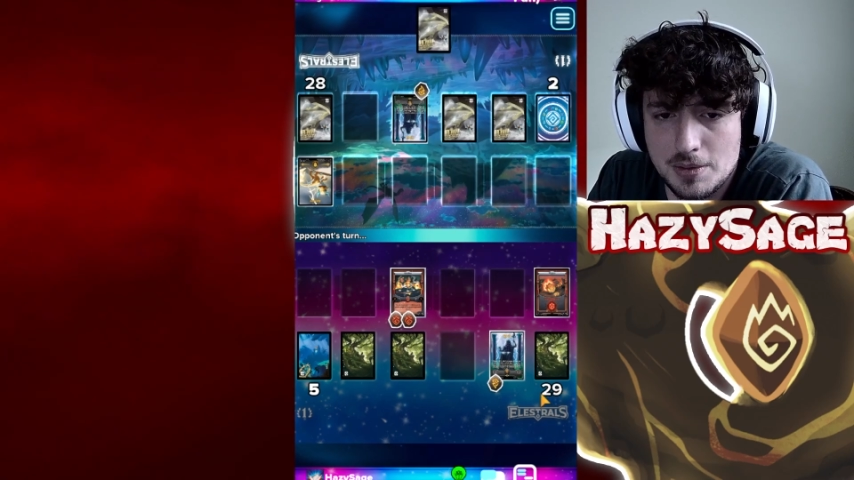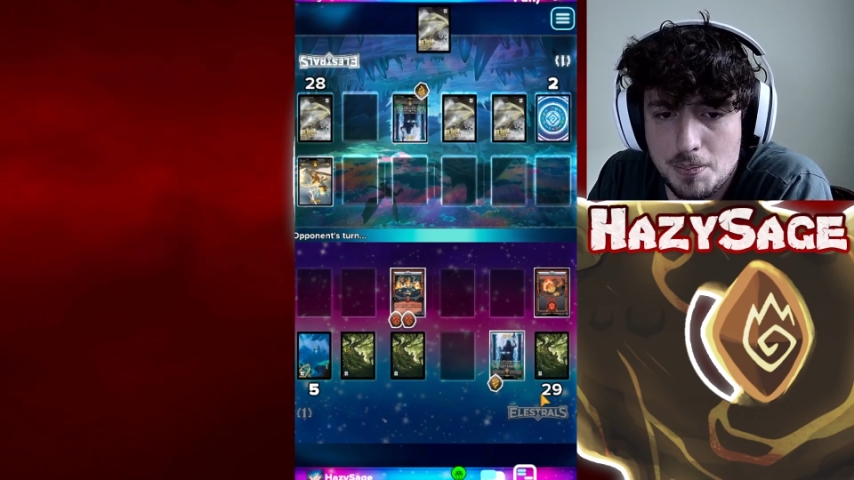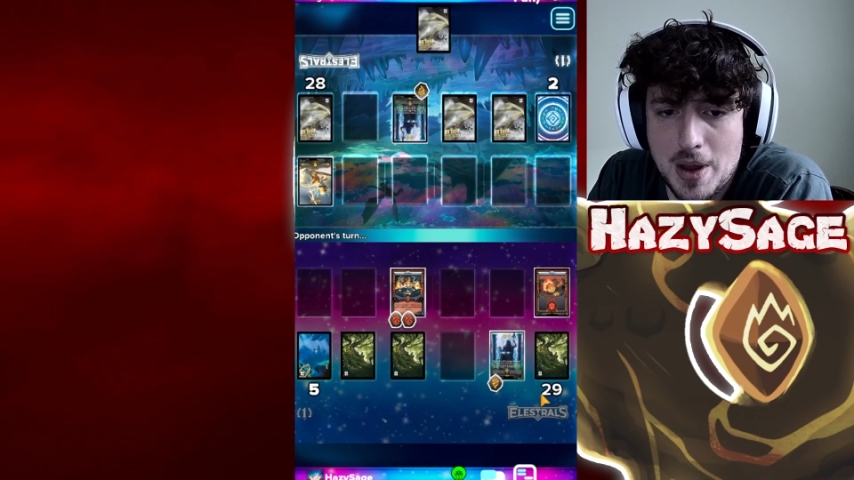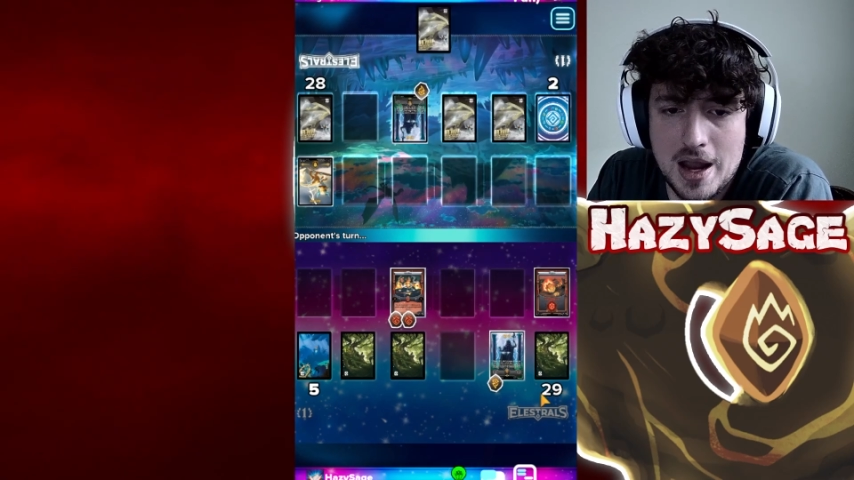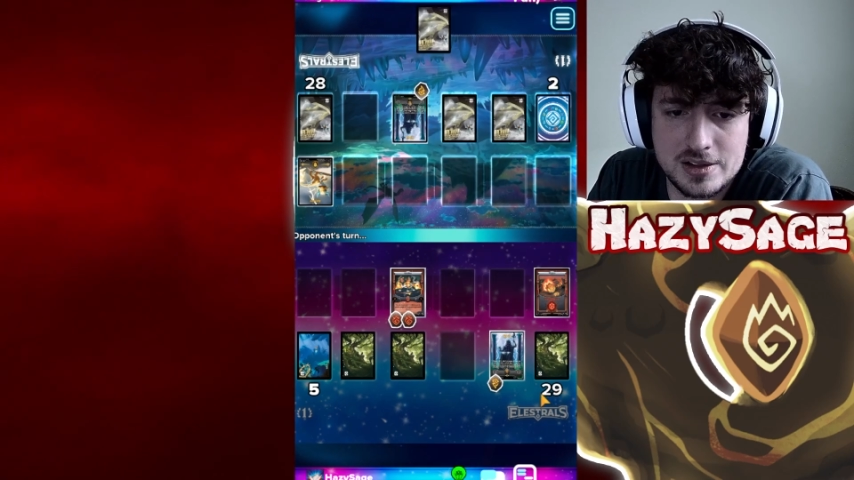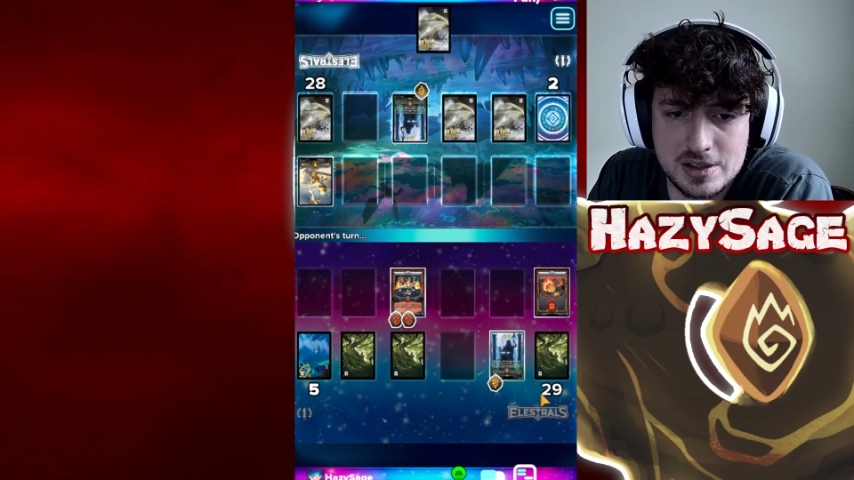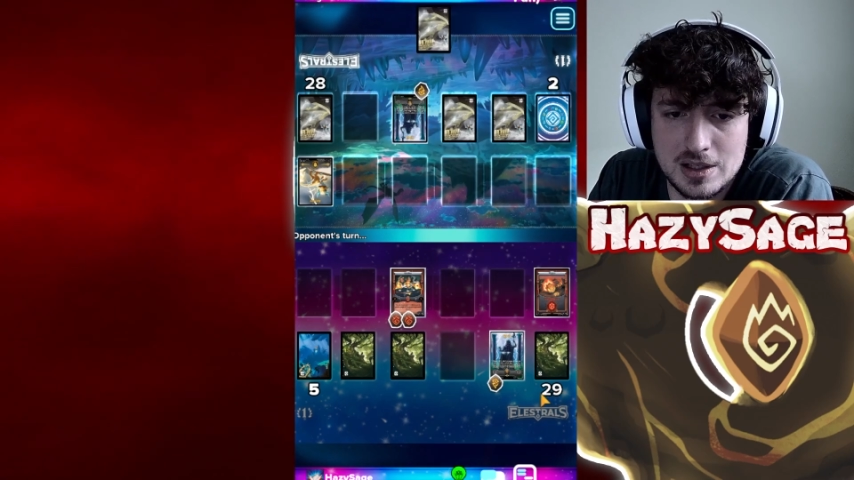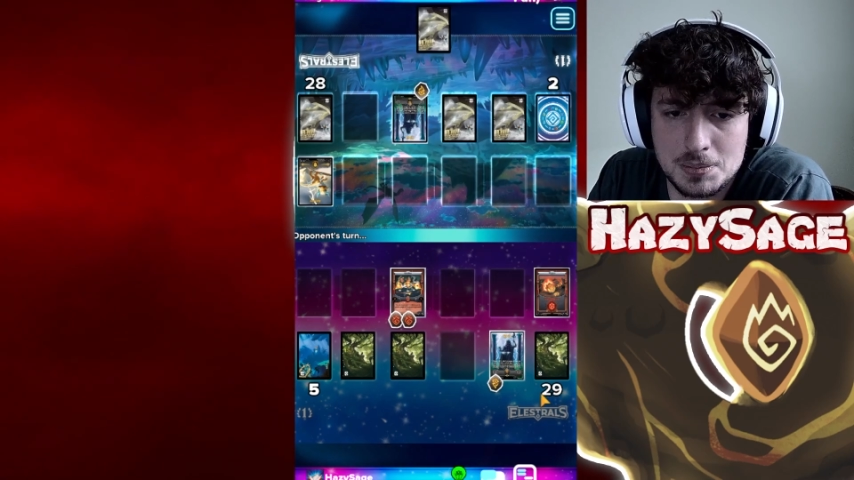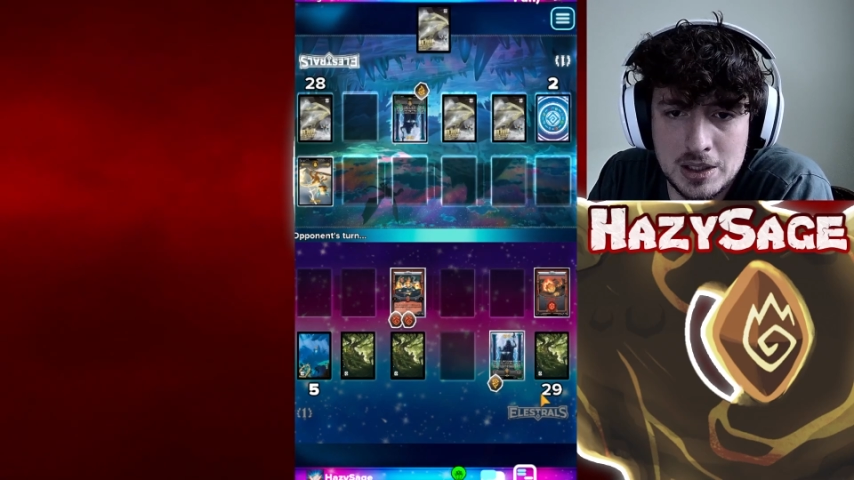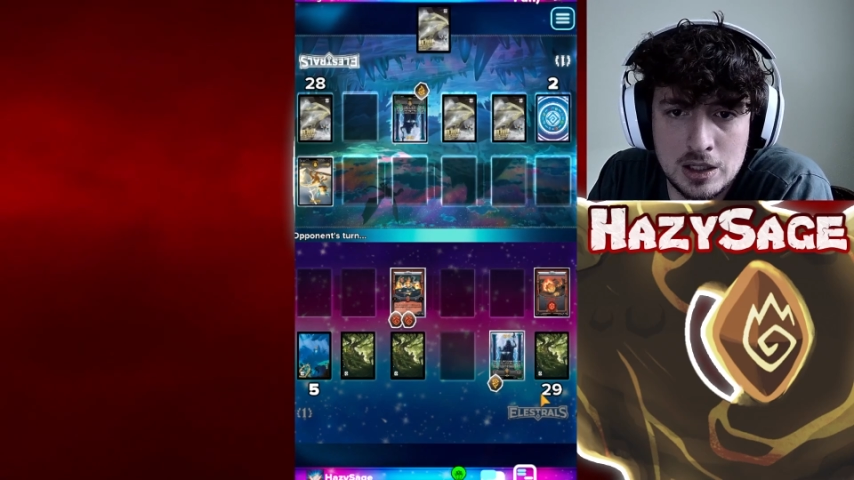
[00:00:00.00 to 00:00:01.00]
back to
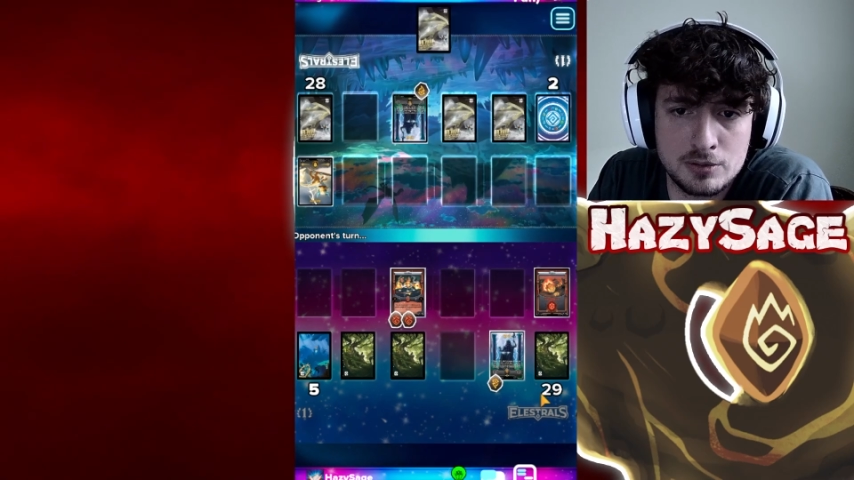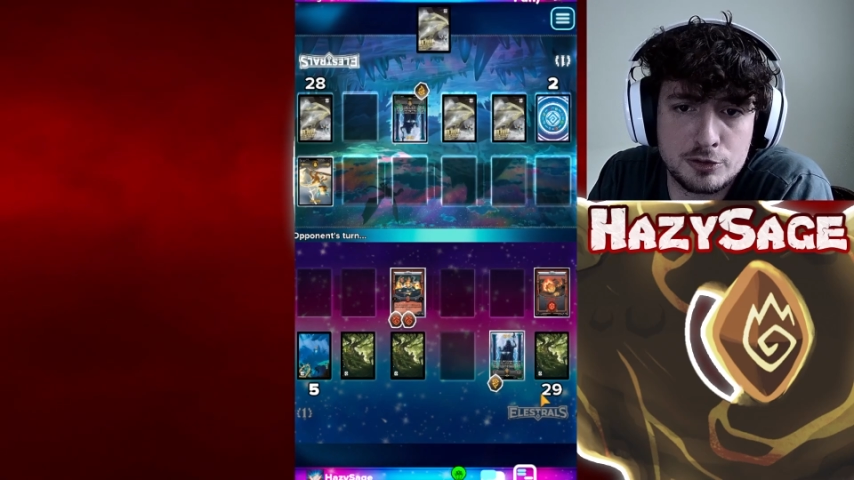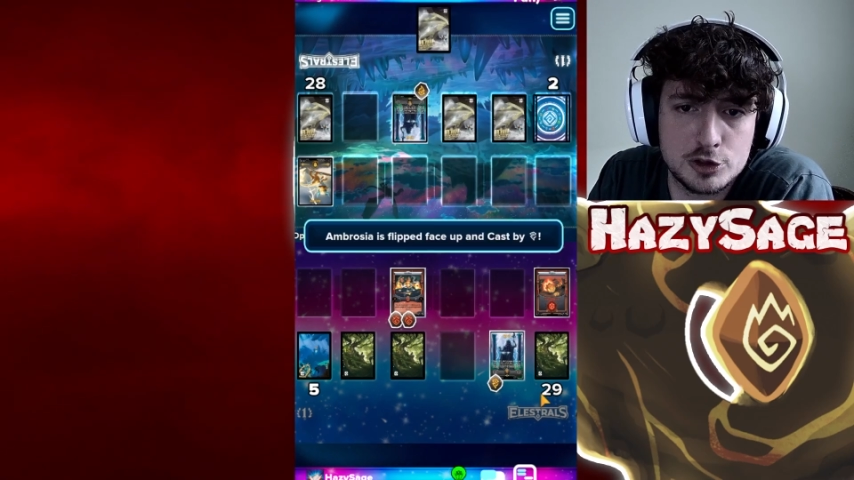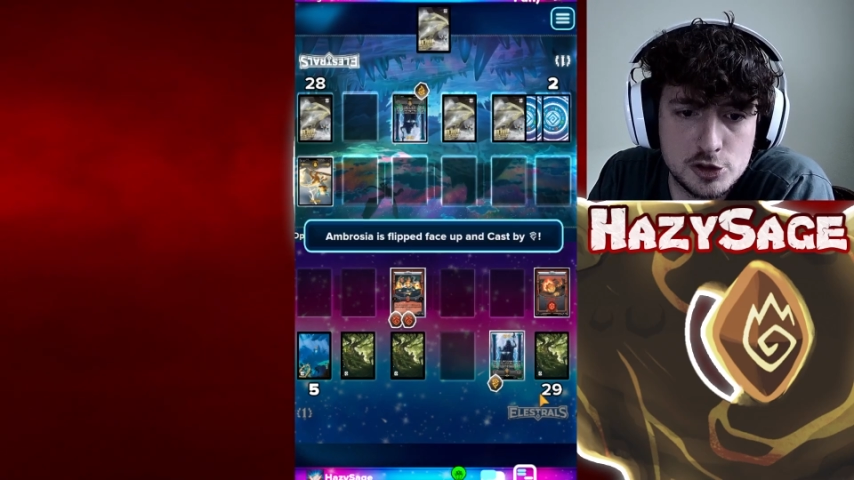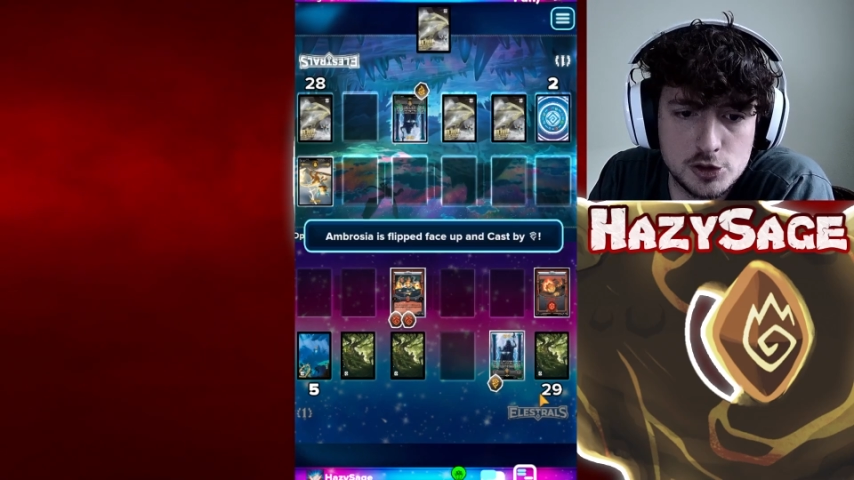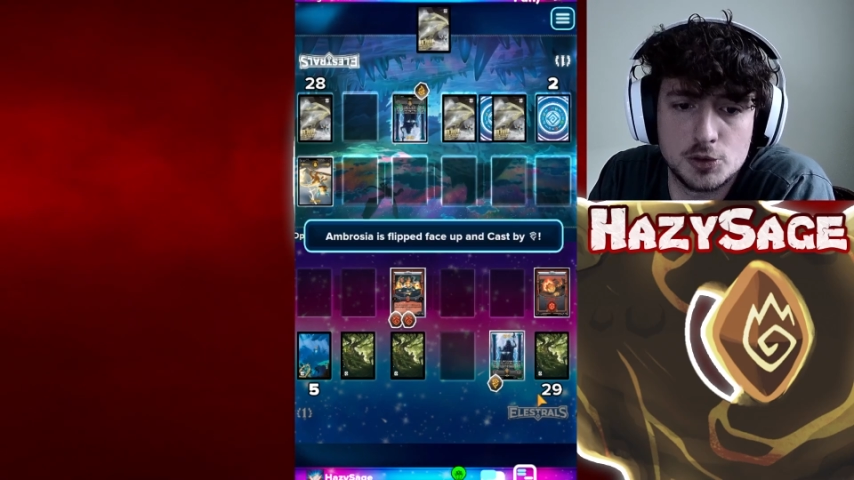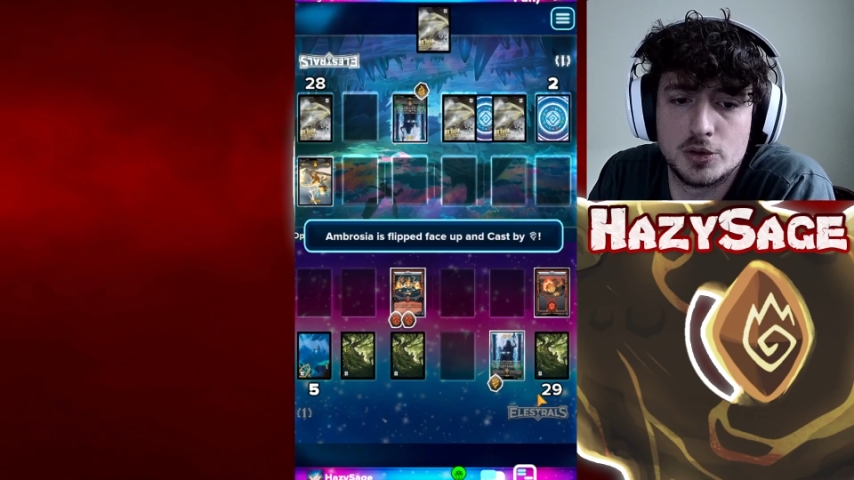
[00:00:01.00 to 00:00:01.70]
him and hit him for 2.